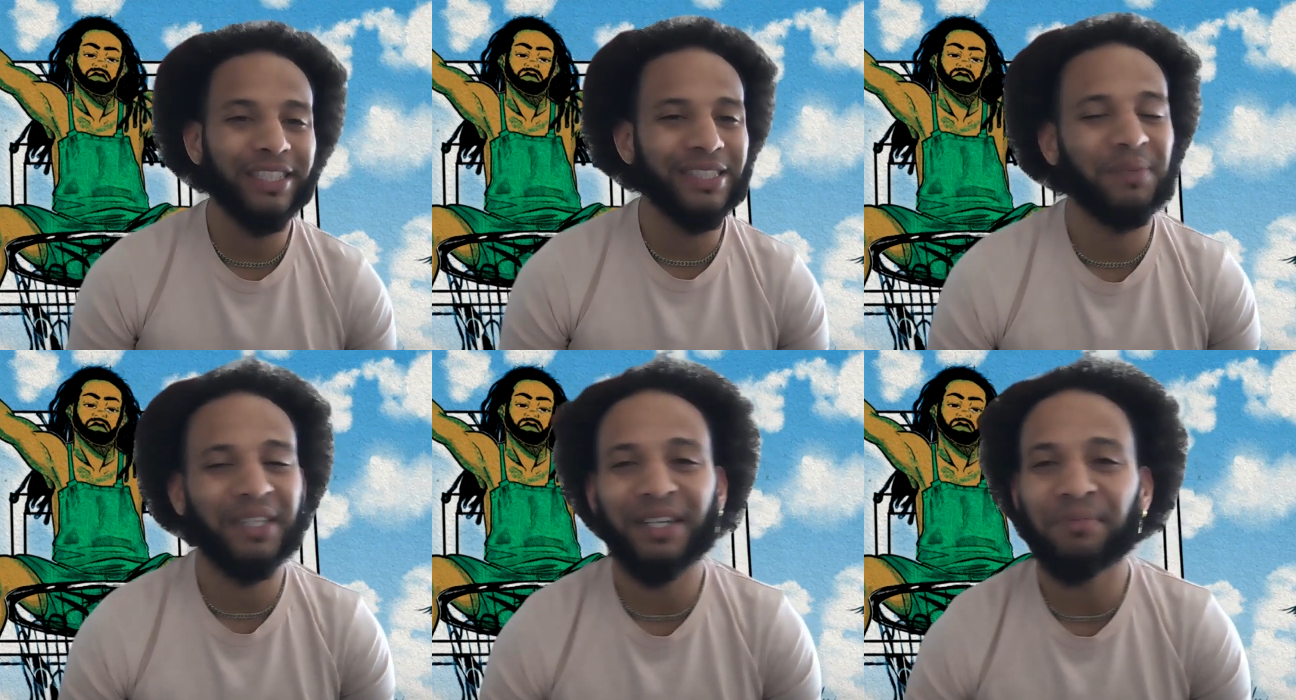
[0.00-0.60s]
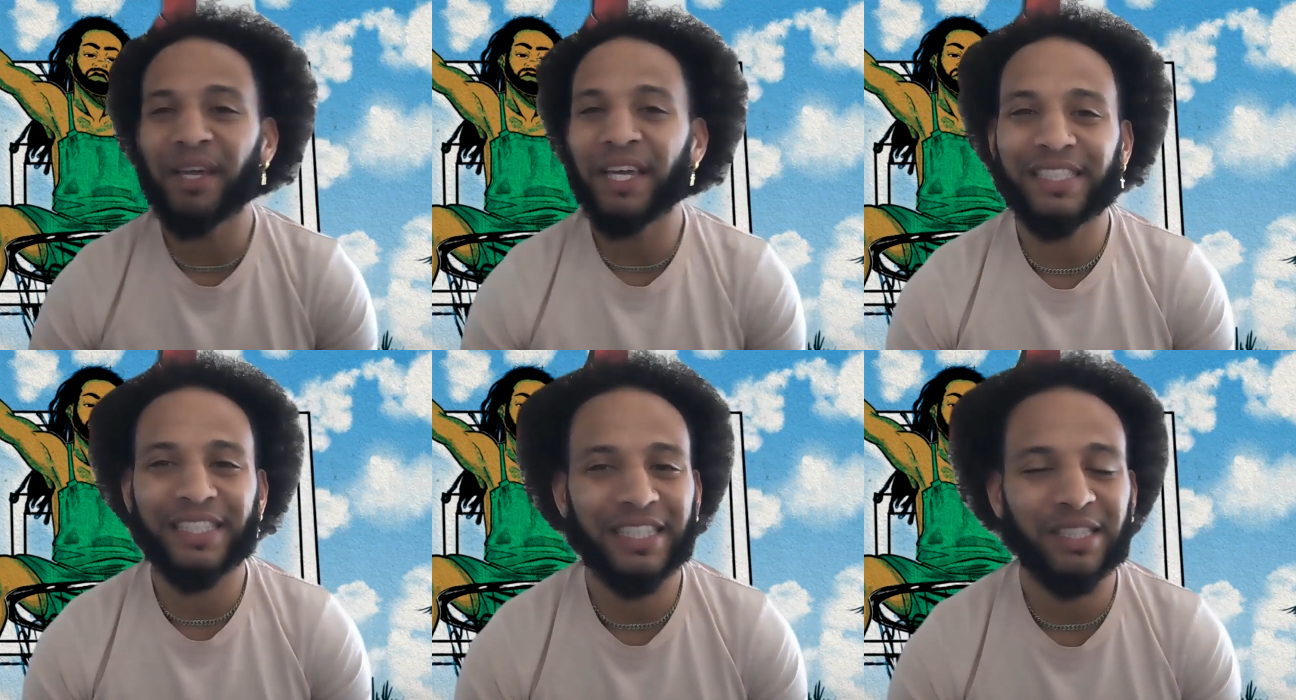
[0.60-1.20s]
Speaker 1: It's been an
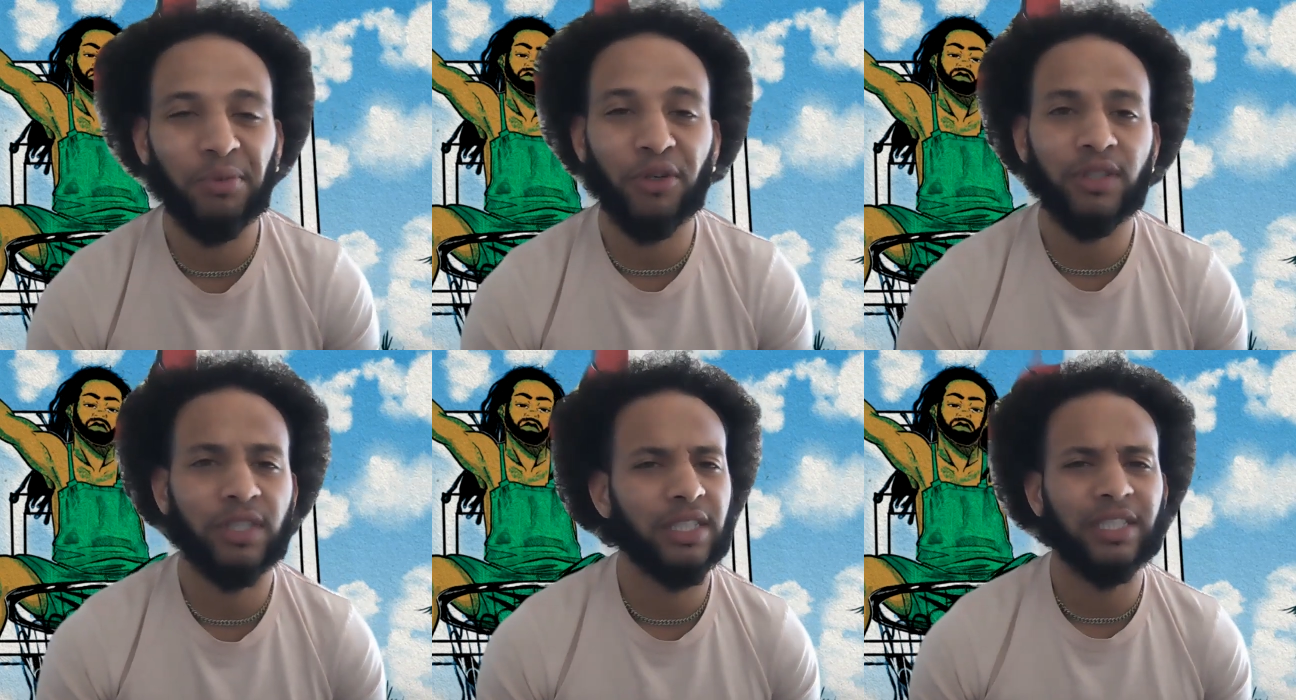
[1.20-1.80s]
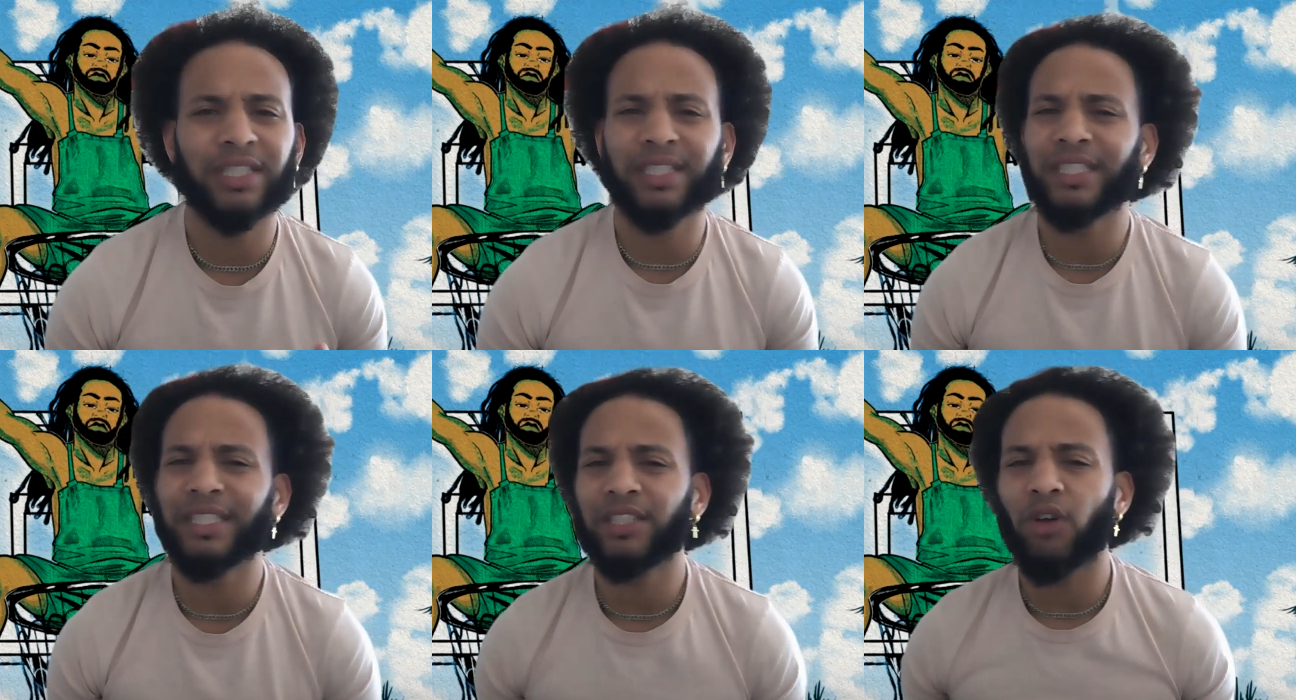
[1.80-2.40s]
amazing experience just to
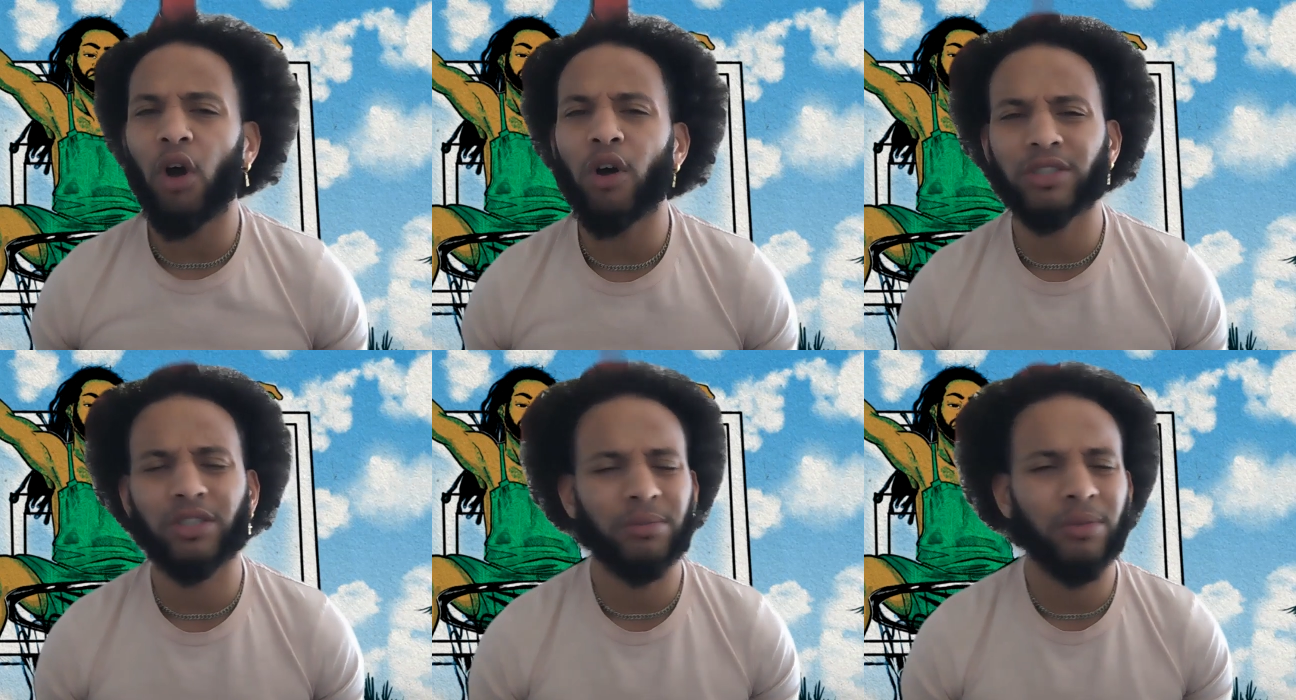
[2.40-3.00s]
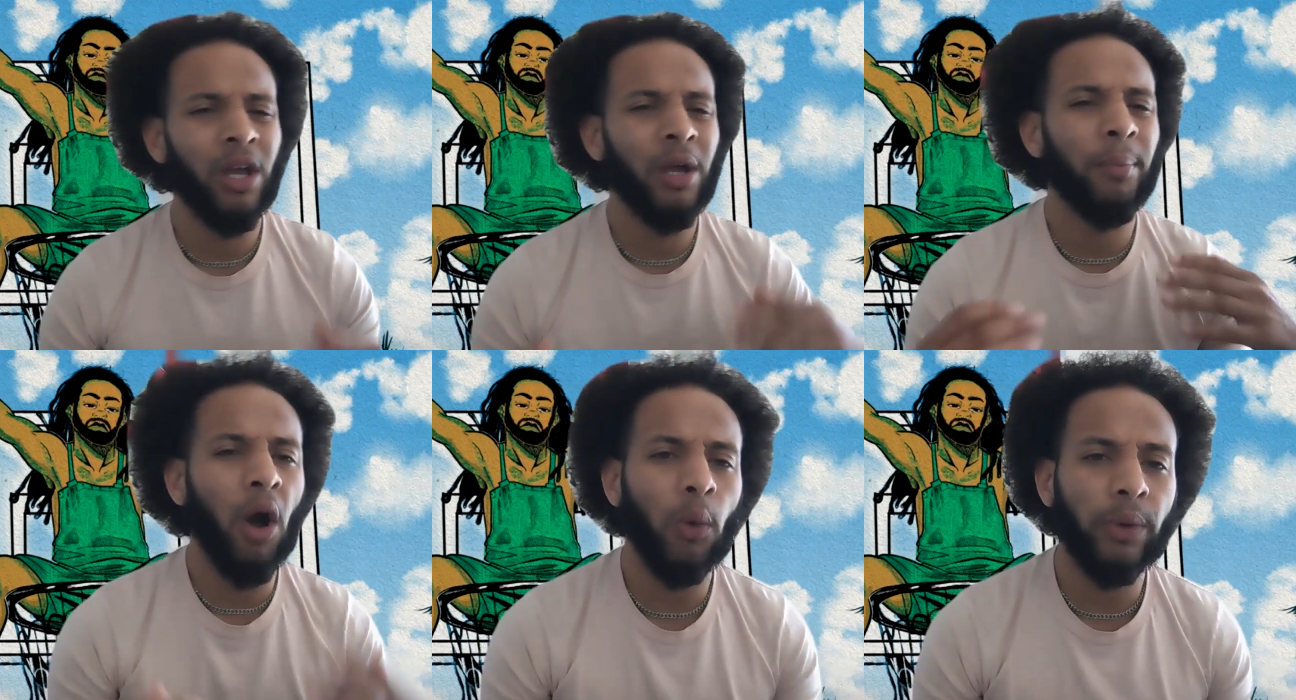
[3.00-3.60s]
see these awesome
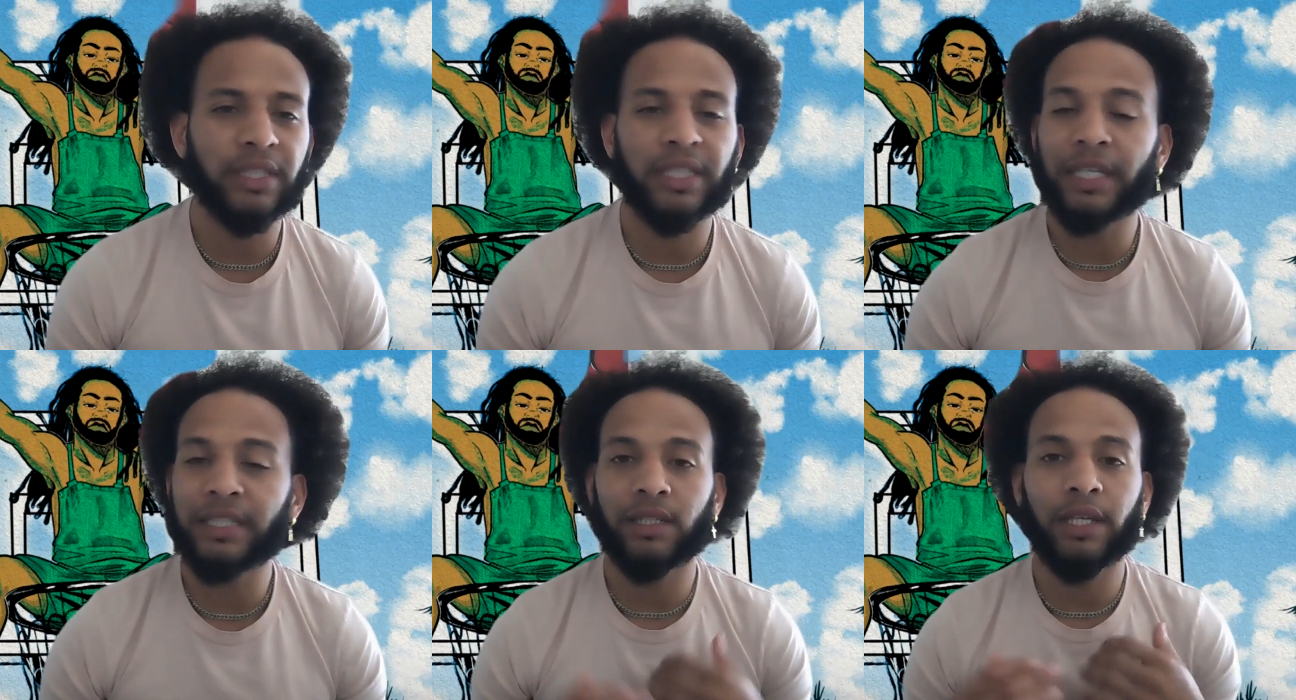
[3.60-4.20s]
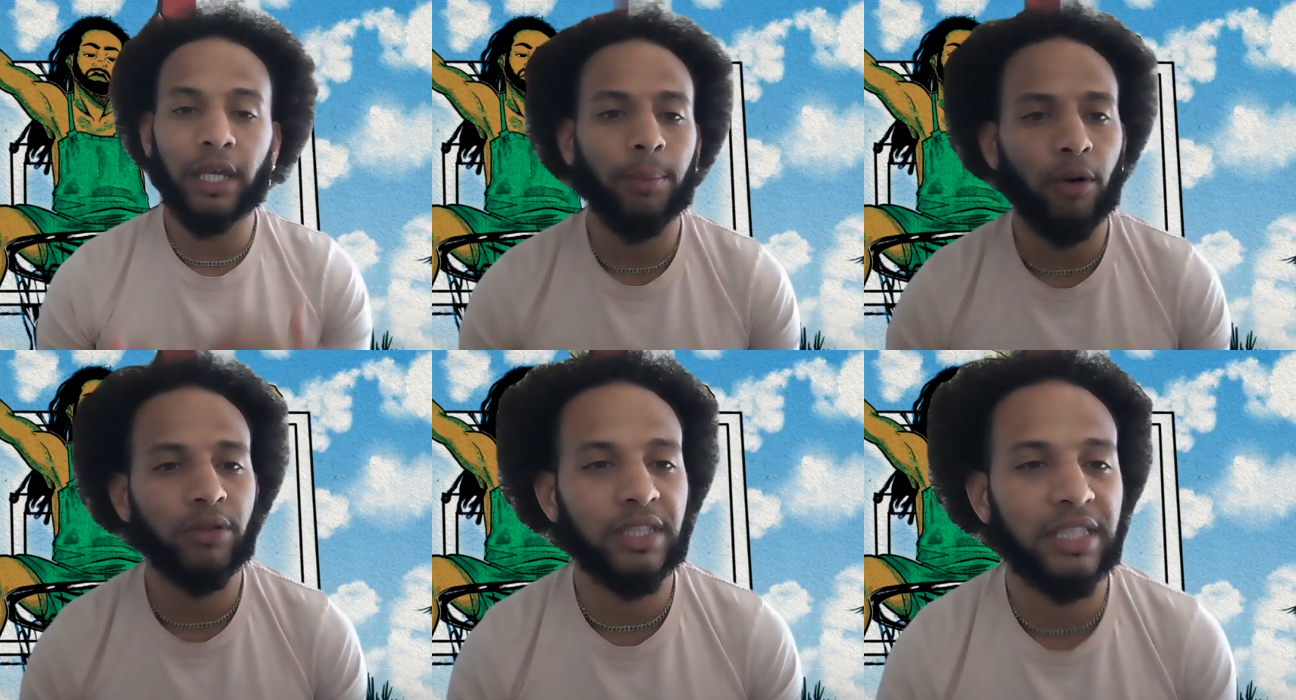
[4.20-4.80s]
poets get, get up
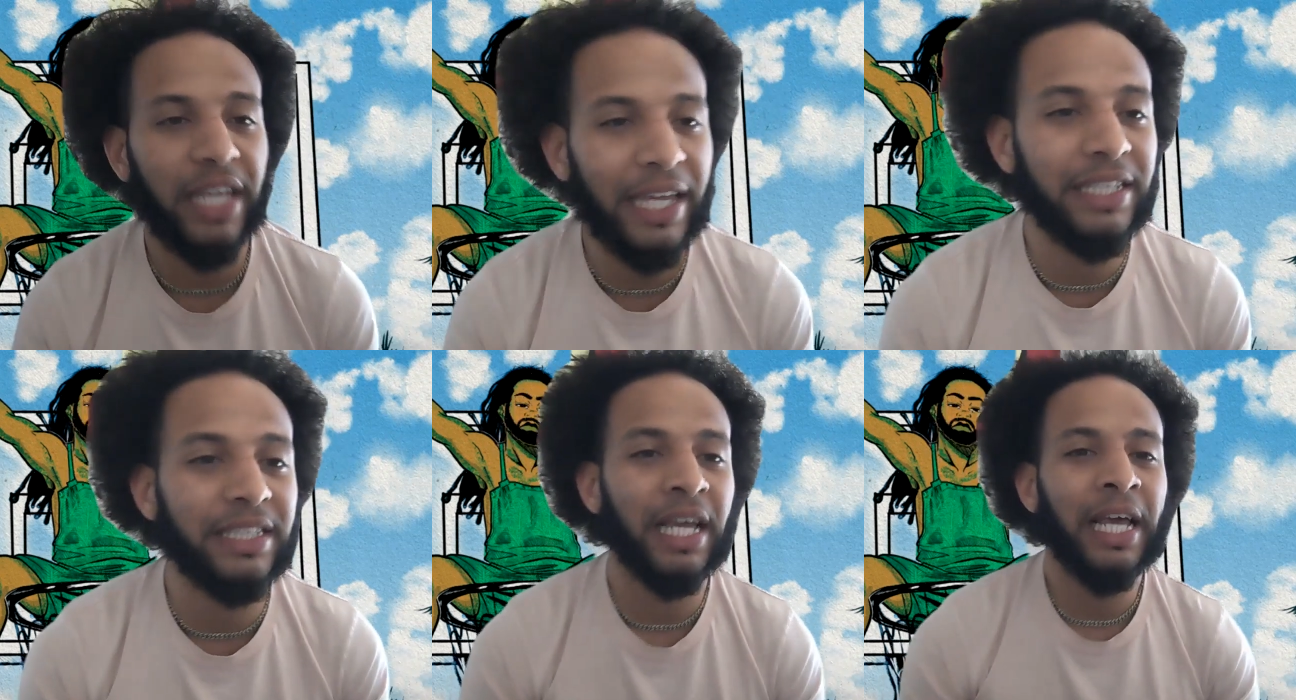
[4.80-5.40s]
on the stage.